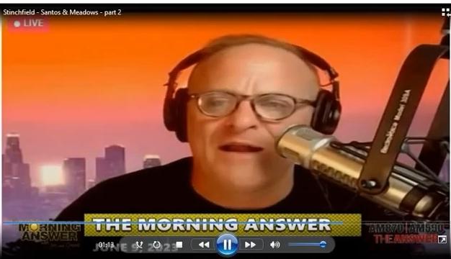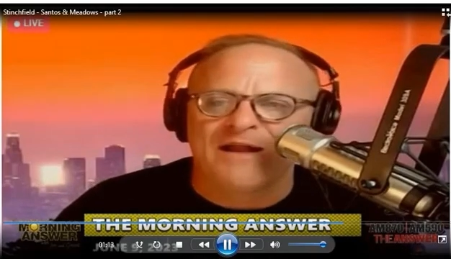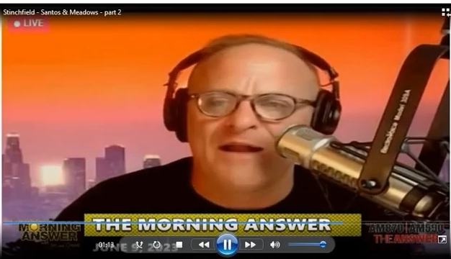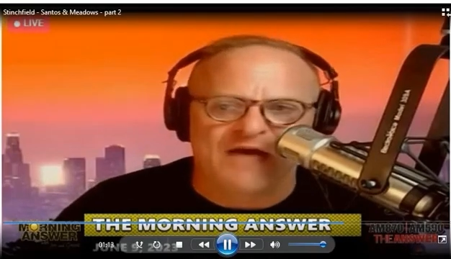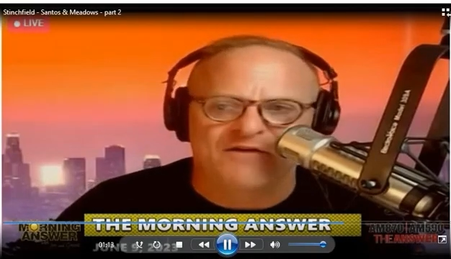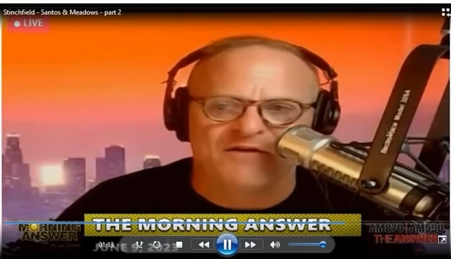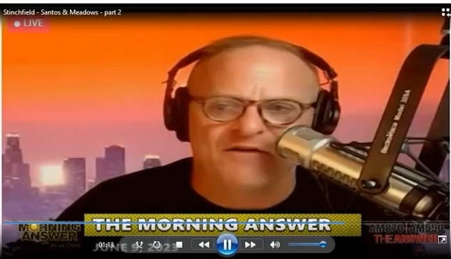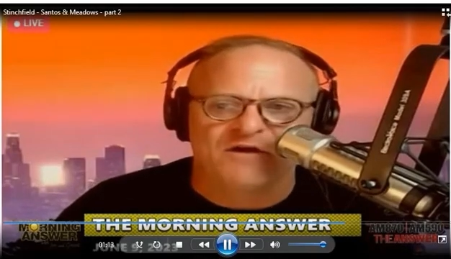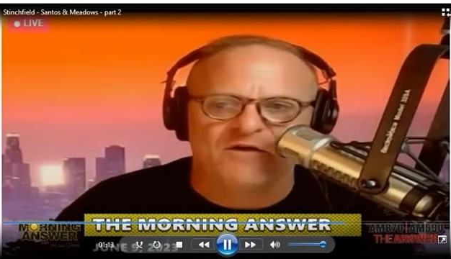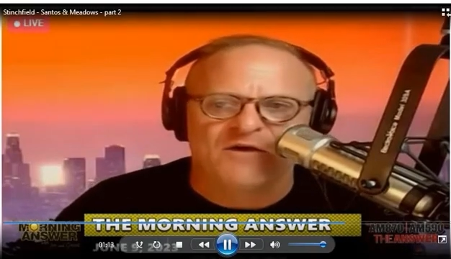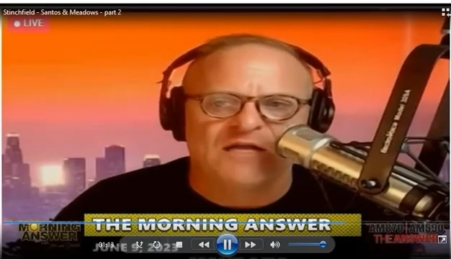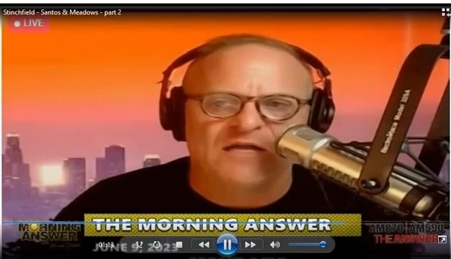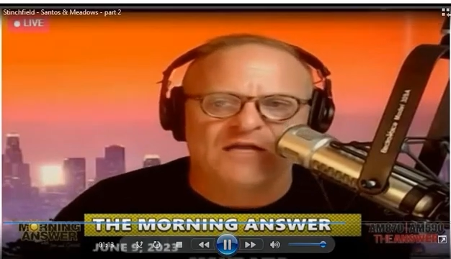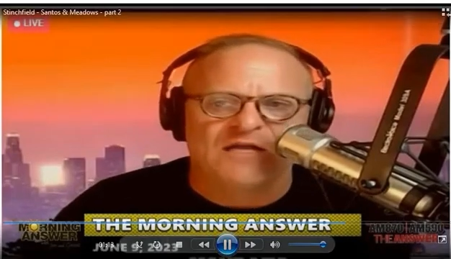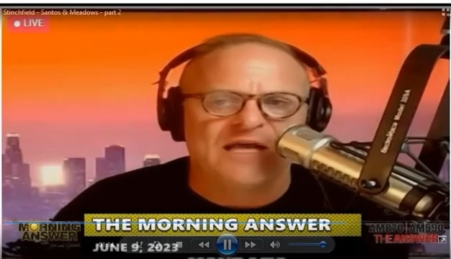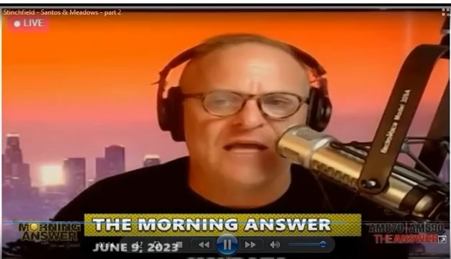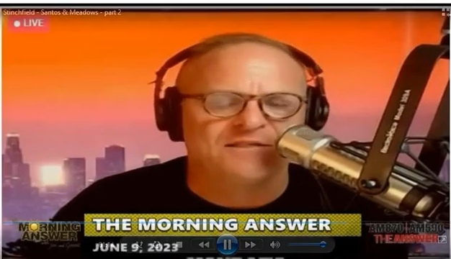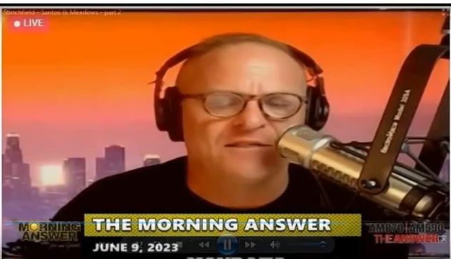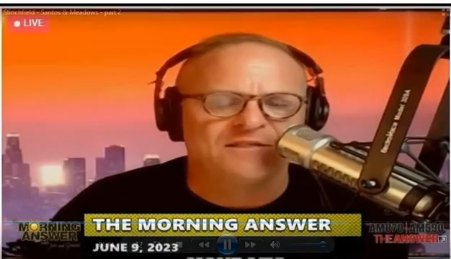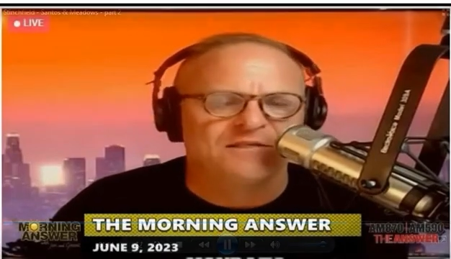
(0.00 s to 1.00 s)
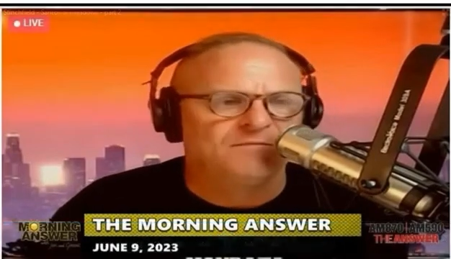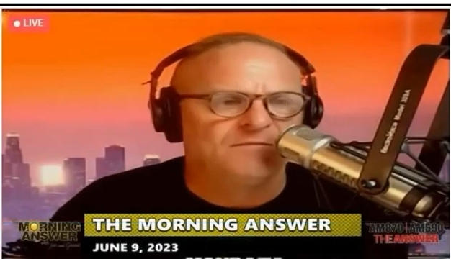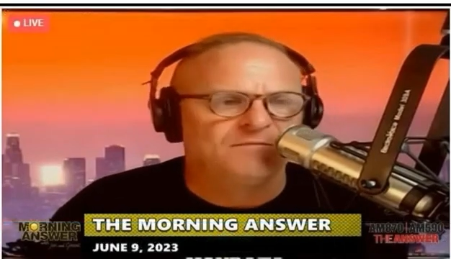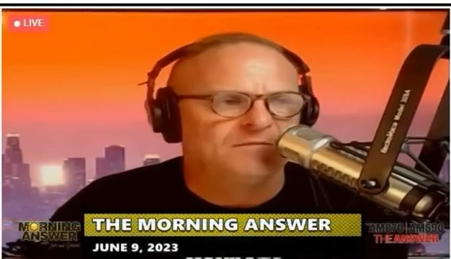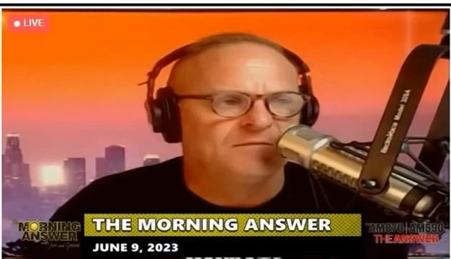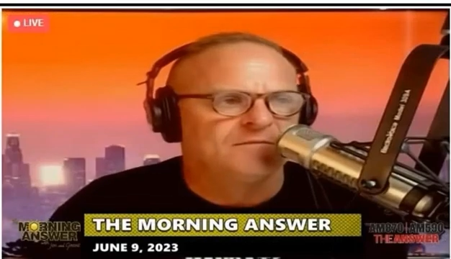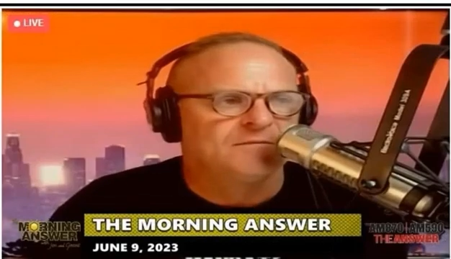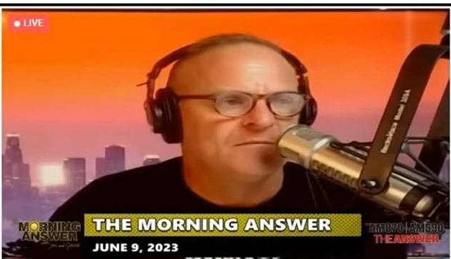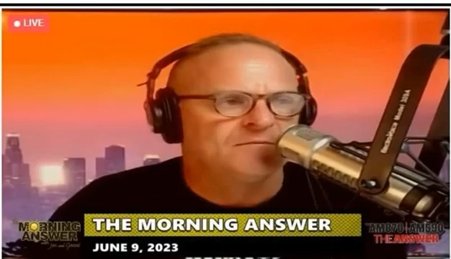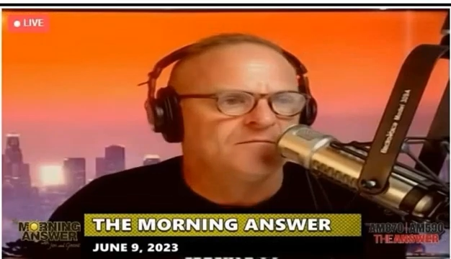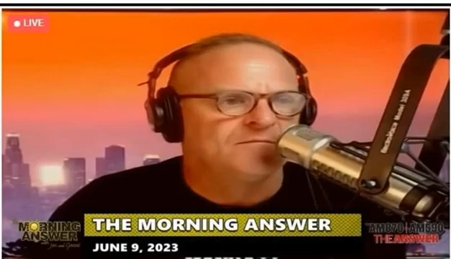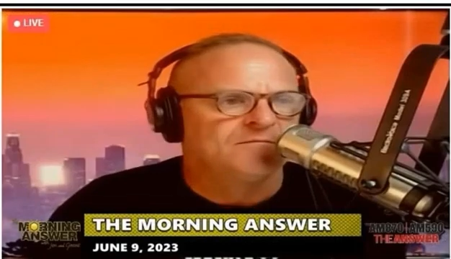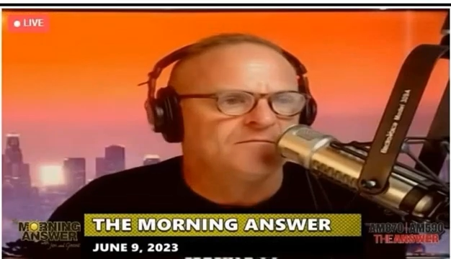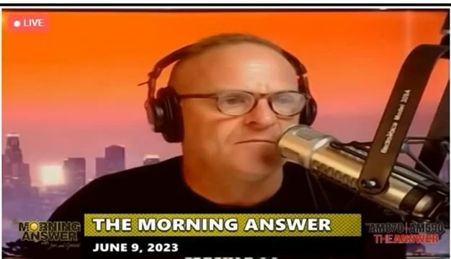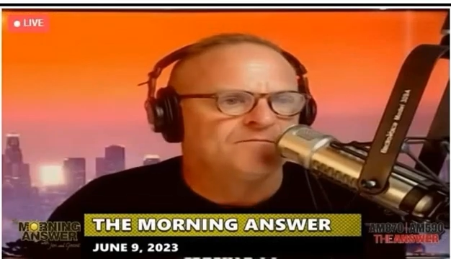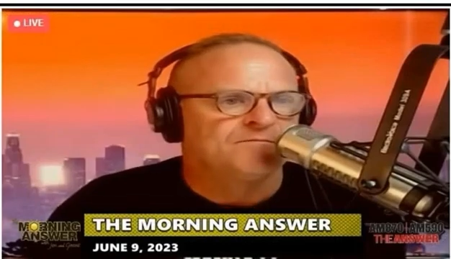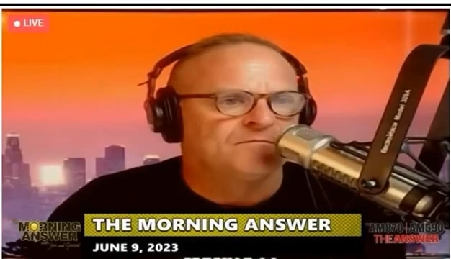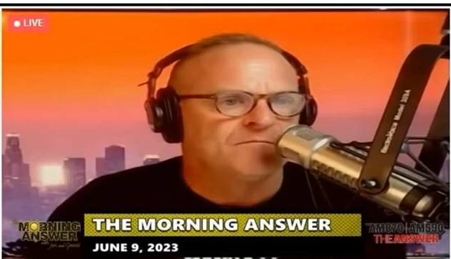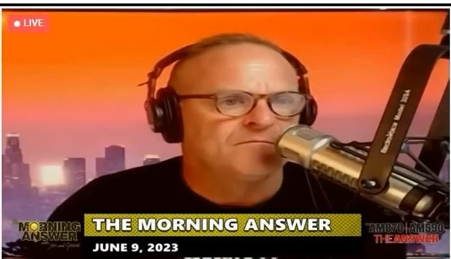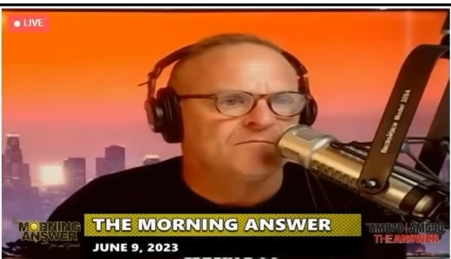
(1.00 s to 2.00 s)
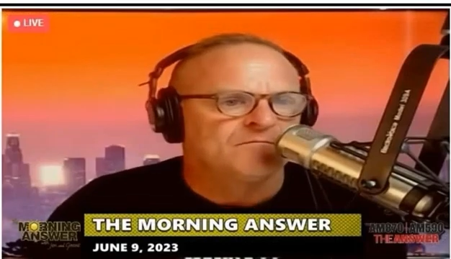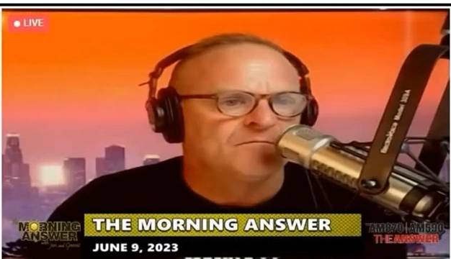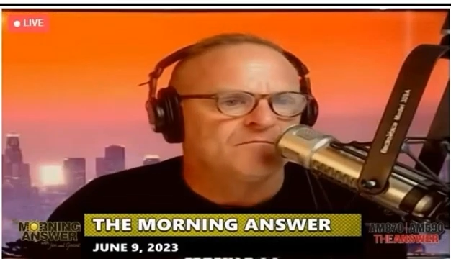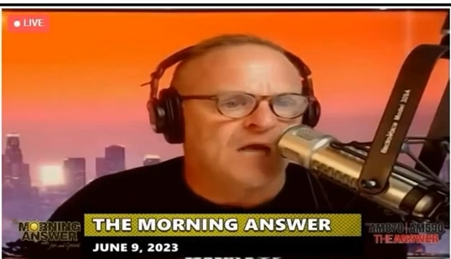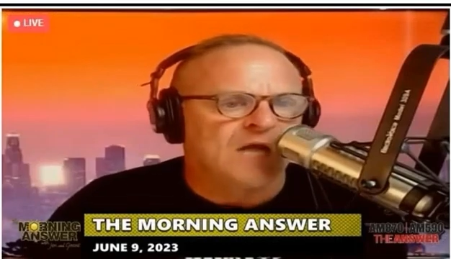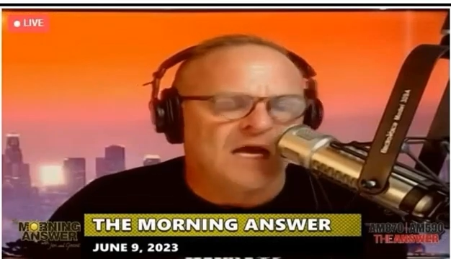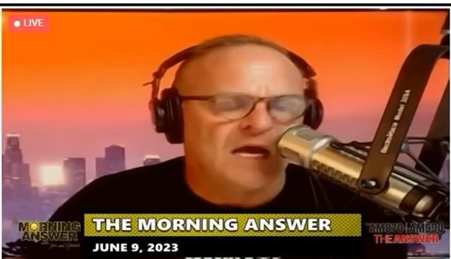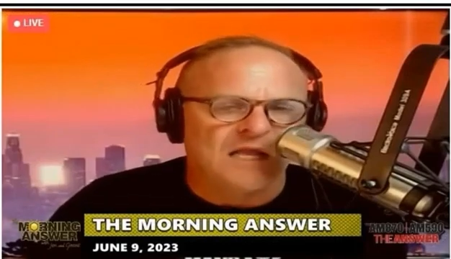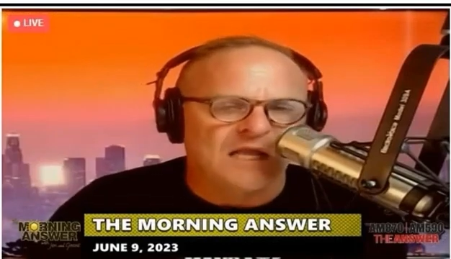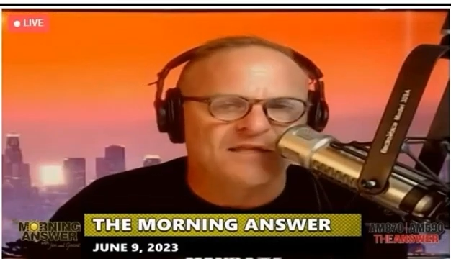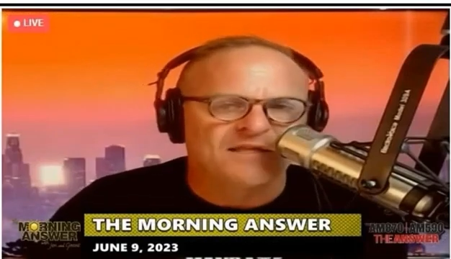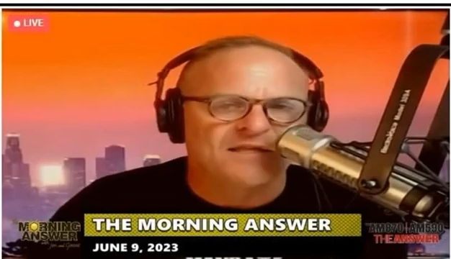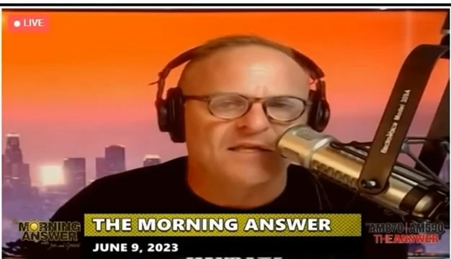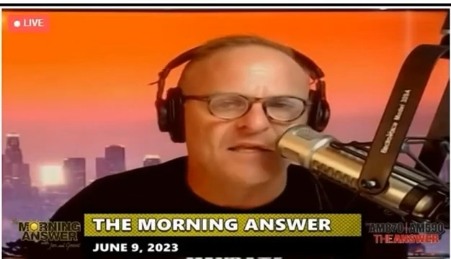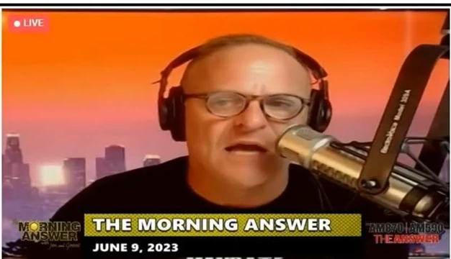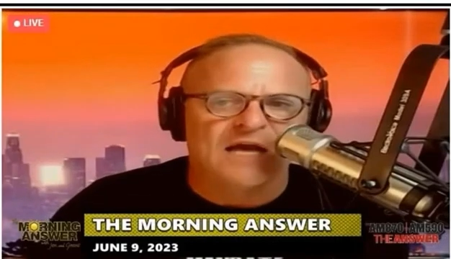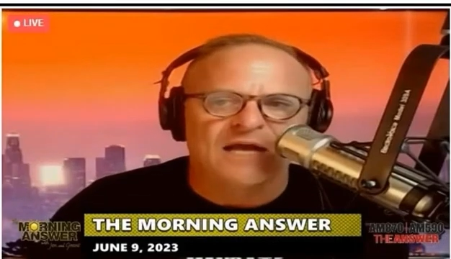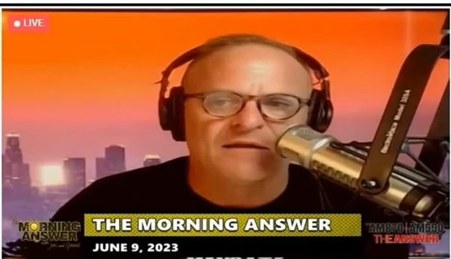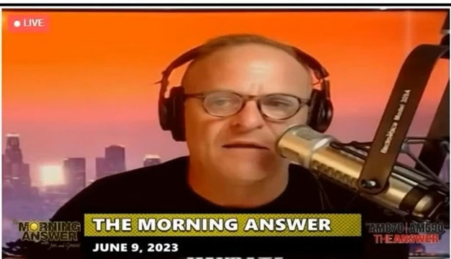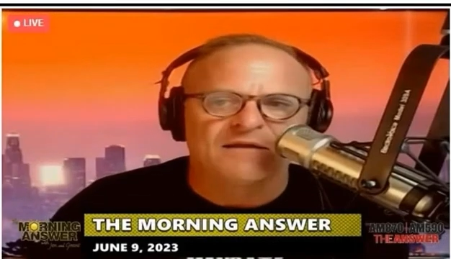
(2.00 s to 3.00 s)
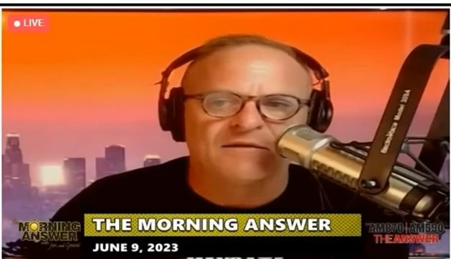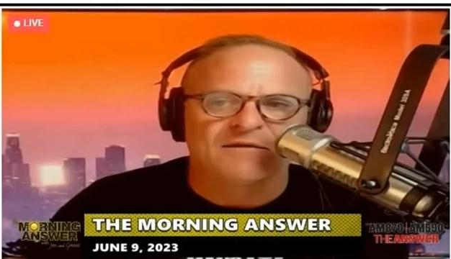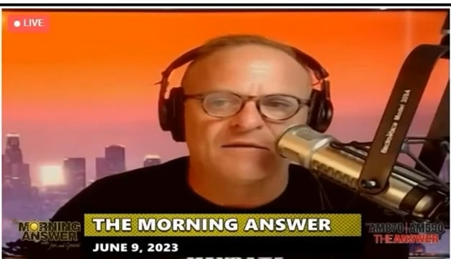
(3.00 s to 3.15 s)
I don't know. I'll ask him. I like the guy,